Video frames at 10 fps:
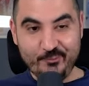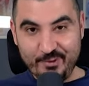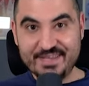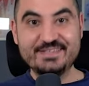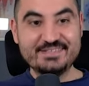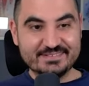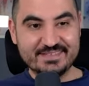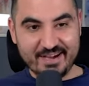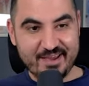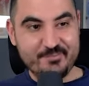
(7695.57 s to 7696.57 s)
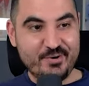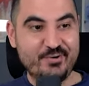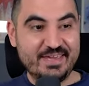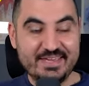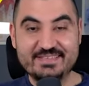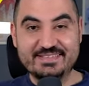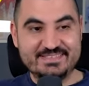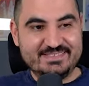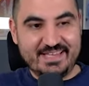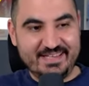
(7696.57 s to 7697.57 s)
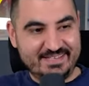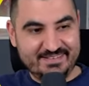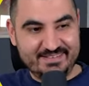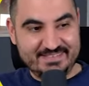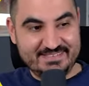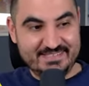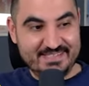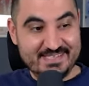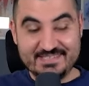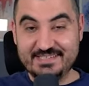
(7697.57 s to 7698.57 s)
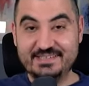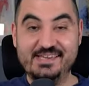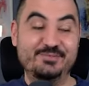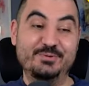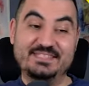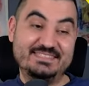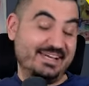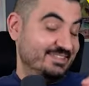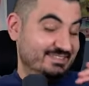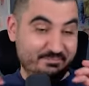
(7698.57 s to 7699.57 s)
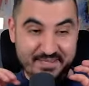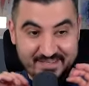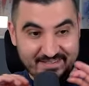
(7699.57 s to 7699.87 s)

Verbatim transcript: to win the treble in the second season. And we signed some